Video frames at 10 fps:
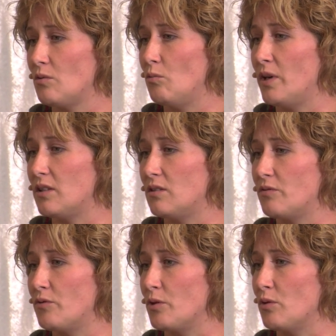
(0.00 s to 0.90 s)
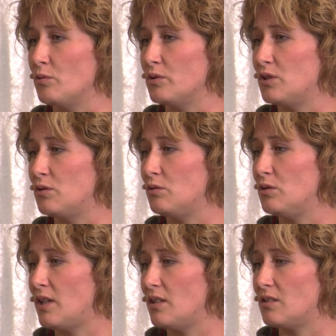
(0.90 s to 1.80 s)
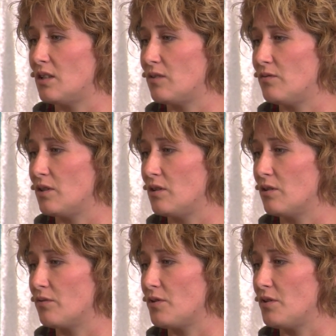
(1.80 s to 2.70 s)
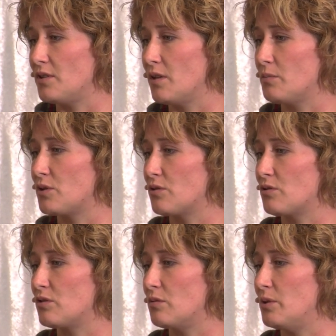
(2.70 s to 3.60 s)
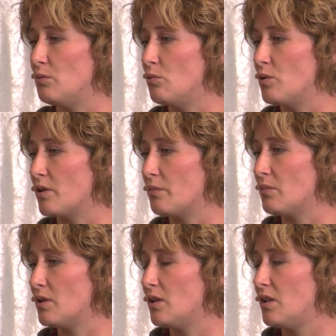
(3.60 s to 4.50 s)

wait for only 2 days out of the year for the temperatures to be warm.